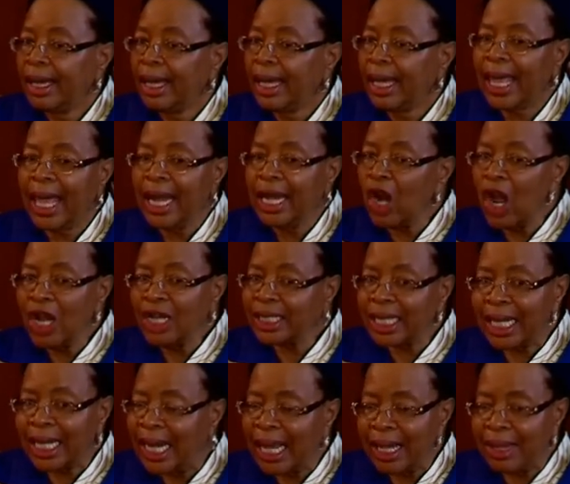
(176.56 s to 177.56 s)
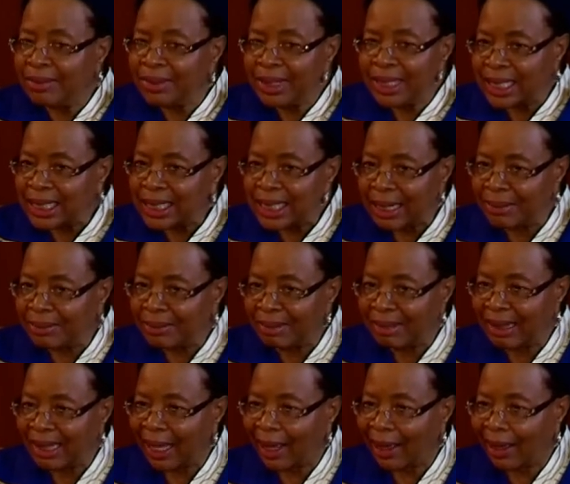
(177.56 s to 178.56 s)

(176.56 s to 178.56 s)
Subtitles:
cannot claim the same thing.